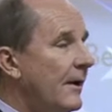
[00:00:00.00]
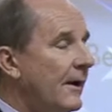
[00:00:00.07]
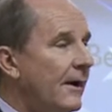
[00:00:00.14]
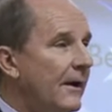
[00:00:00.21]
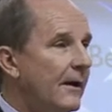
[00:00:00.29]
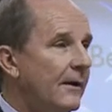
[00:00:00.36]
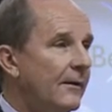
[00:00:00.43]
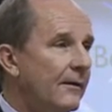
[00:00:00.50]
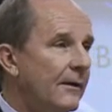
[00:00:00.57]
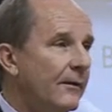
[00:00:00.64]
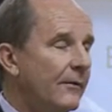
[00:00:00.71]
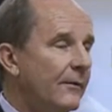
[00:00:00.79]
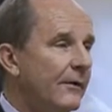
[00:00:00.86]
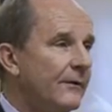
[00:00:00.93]
and
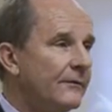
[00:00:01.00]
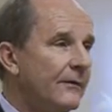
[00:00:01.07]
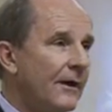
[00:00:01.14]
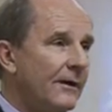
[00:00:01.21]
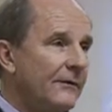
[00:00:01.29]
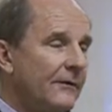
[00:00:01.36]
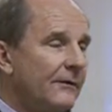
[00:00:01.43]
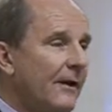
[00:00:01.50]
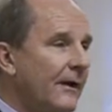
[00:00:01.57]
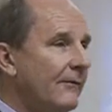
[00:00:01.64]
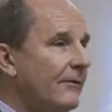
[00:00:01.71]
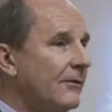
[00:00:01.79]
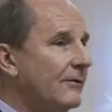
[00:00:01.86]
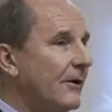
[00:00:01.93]
uh, it's not just
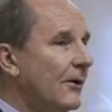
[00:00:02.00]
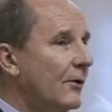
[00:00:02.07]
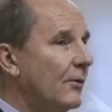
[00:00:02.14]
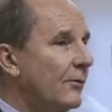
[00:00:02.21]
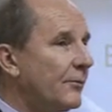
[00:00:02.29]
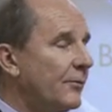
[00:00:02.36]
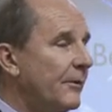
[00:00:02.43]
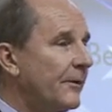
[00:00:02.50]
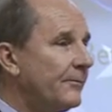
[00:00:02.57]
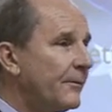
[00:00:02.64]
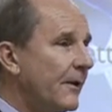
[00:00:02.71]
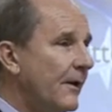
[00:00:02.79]
having shows, but